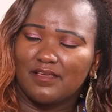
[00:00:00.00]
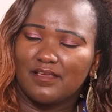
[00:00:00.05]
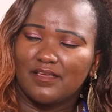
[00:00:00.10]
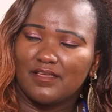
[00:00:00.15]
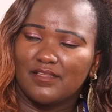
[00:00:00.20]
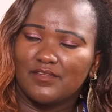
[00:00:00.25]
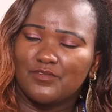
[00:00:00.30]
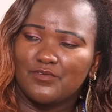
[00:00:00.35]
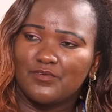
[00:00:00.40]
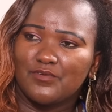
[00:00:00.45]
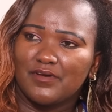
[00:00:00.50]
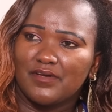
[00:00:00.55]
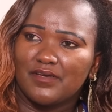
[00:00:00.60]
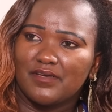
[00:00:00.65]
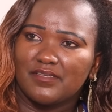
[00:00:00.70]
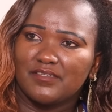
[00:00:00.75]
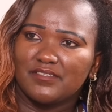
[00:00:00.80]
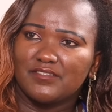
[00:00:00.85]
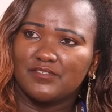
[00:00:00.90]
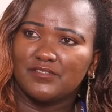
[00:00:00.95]
And
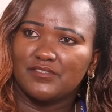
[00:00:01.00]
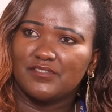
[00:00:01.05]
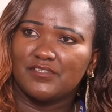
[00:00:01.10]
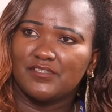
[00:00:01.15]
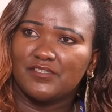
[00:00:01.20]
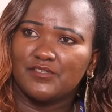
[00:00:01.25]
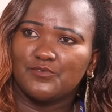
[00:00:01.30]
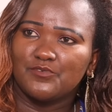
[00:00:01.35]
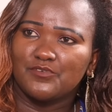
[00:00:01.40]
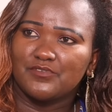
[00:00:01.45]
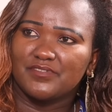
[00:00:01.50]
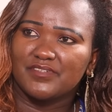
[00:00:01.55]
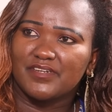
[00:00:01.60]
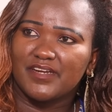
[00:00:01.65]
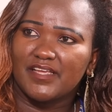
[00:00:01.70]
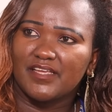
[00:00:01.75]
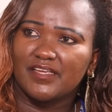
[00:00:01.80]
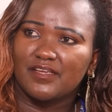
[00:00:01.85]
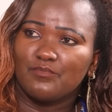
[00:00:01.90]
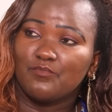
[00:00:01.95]
he was
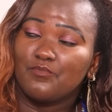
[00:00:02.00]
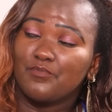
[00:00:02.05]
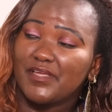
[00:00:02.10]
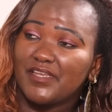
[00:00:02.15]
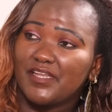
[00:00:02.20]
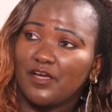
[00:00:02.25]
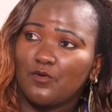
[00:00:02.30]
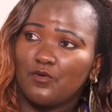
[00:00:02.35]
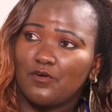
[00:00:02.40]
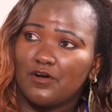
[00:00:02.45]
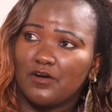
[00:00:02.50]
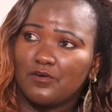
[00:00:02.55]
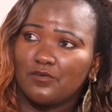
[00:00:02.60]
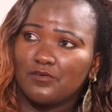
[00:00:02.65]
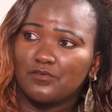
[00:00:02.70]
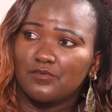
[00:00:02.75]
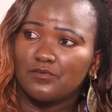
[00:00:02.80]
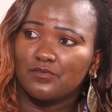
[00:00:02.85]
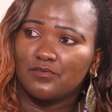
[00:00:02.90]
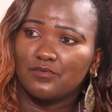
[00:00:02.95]
like, mumenda
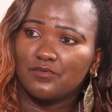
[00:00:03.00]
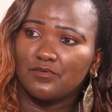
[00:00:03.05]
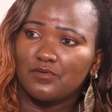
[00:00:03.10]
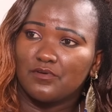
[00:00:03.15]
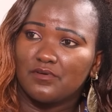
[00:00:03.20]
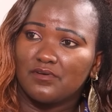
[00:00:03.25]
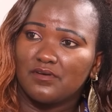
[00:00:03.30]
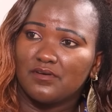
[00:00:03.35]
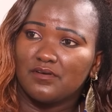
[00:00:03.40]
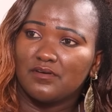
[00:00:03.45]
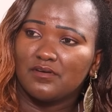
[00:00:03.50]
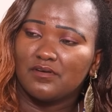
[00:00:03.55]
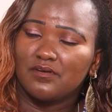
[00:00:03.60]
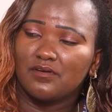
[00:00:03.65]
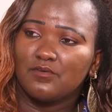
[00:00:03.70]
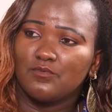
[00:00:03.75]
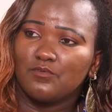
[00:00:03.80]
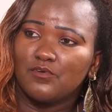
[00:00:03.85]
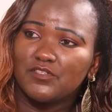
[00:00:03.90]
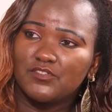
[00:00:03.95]
kwao,
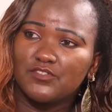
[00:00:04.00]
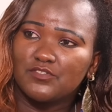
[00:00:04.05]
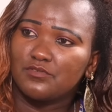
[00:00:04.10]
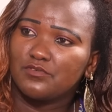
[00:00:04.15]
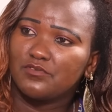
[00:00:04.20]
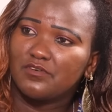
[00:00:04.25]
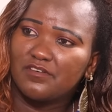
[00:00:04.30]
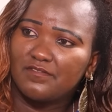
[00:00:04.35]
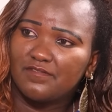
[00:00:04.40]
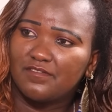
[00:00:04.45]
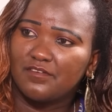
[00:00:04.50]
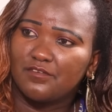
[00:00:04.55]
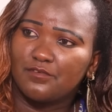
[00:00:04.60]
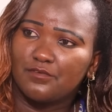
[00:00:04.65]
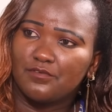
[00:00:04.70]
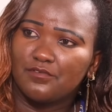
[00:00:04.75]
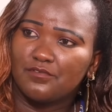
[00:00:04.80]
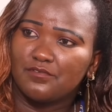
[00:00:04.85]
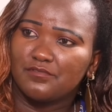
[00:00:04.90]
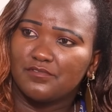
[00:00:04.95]
what's your
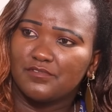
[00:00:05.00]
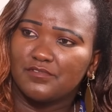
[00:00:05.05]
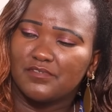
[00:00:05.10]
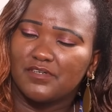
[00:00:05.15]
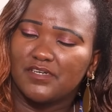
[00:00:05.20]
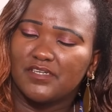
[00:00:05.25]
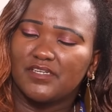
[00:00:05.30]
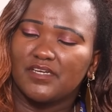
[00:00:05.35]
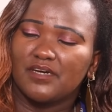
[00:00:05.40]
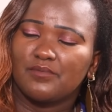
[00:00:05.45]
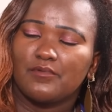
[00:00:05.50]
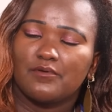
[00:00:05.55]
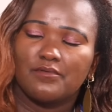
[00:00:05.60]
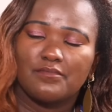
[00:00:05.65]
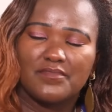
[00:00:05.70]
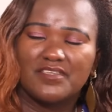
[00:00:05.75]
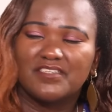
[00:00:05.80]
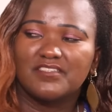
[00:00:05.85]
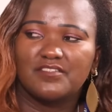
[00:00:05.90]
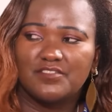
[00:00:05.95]
view? And I'm,
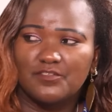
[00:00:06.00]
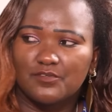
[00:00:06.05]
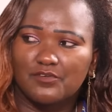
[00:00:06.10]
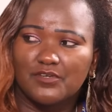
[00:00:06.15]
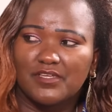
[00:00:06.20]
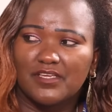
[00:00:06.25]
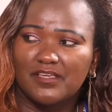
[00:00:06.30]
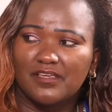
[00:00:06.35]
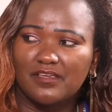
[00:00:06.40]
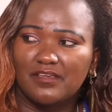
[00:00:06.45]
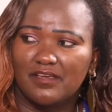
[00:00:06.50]
it's okay,